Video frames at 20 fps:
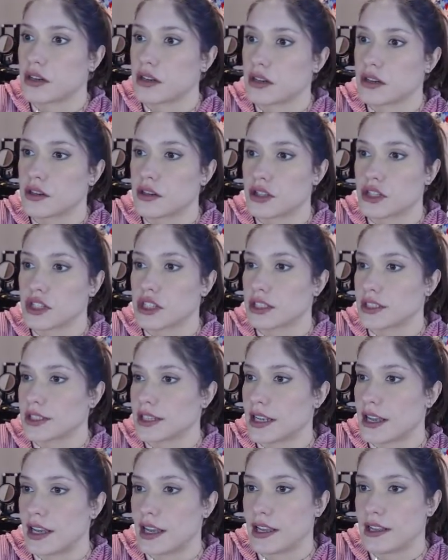shirt
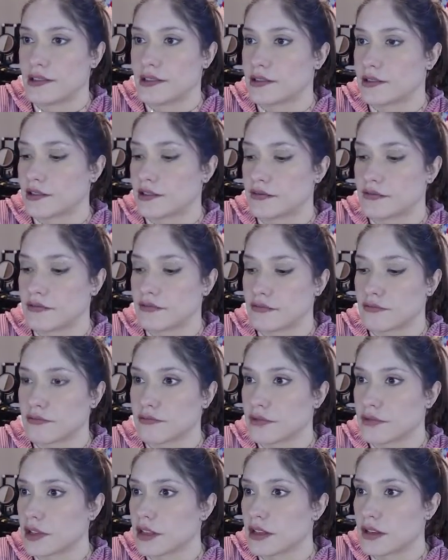size,
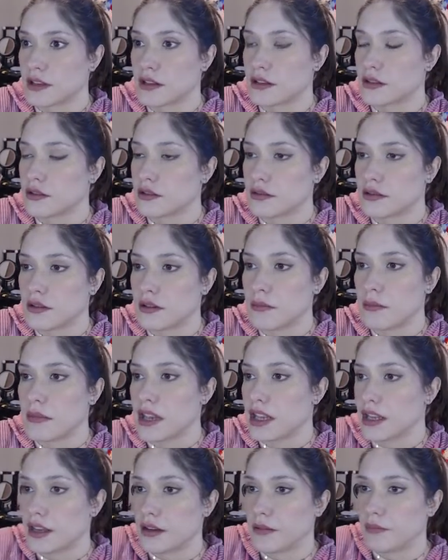
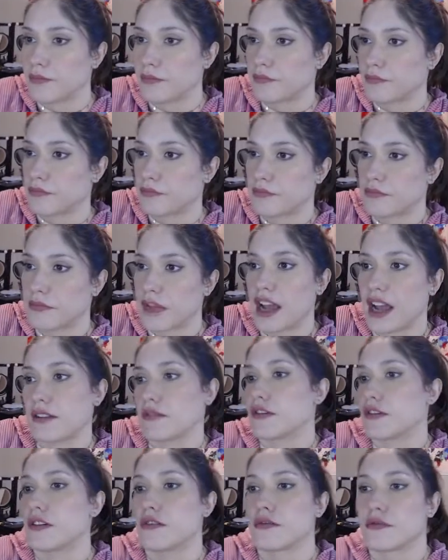medium, I don't
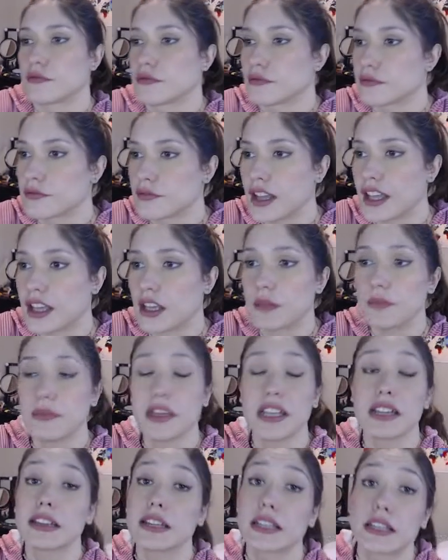know. It can be
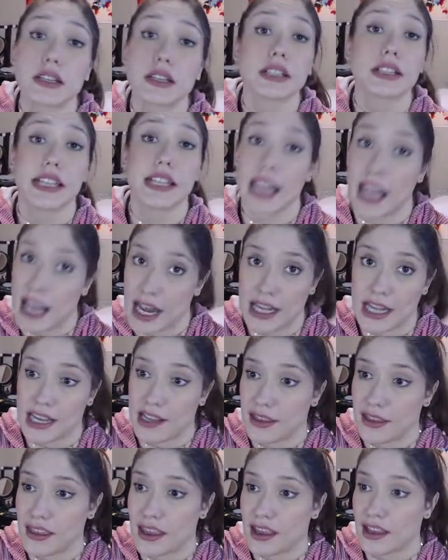literally
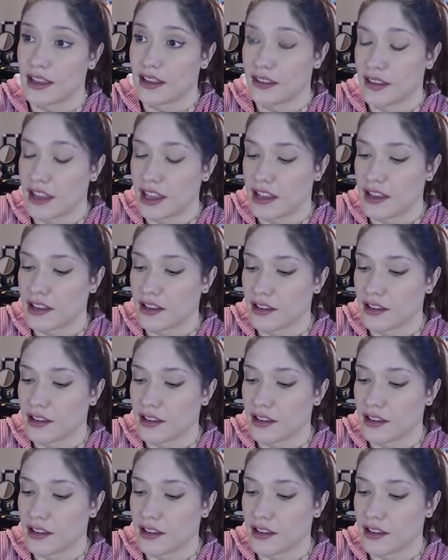anything, like